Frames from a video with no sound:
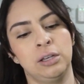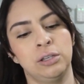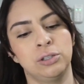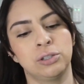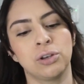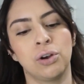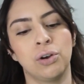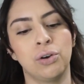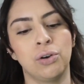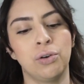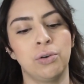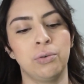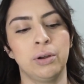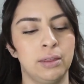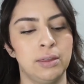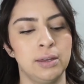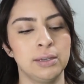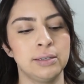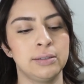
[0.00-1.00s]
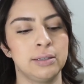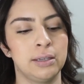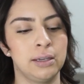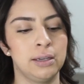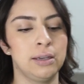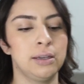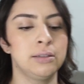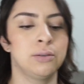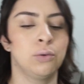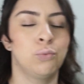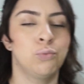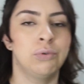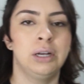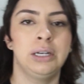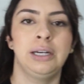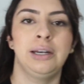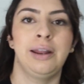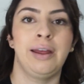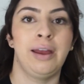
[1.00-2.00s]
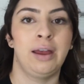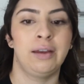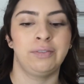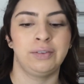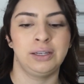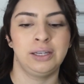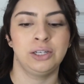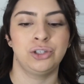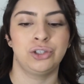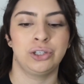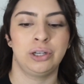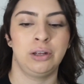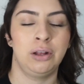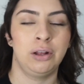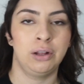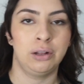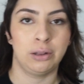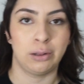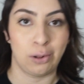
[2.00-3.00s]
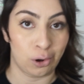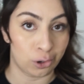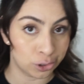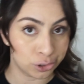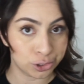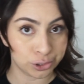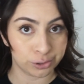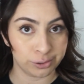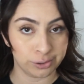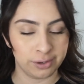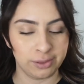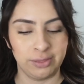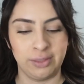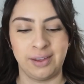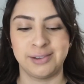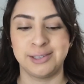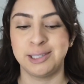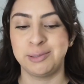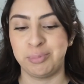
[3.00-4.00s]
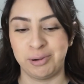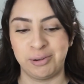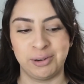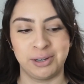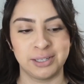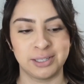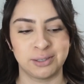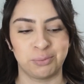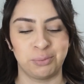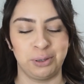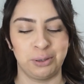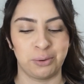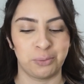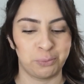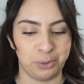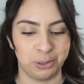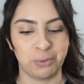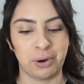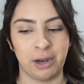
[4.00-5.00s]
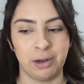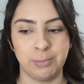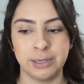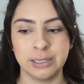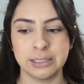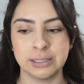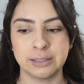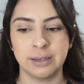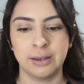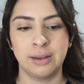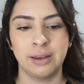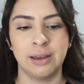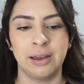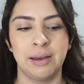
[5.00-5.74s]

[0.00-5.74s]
So this is one and a half inch larger than Spirit's requirements.